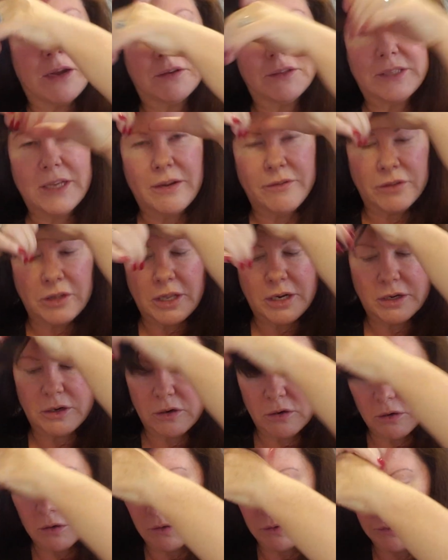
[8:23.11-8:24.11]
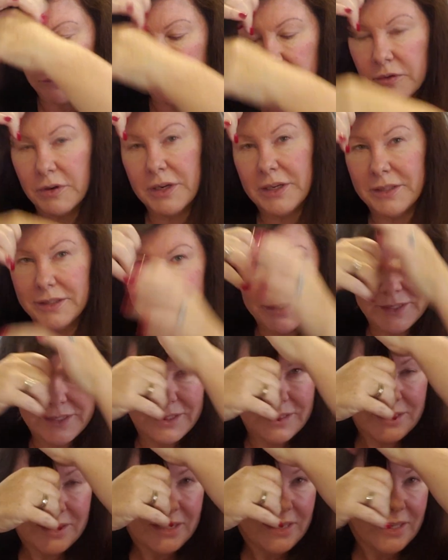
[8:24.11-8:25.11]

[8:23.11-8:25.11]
because I have a lot of curl and frizz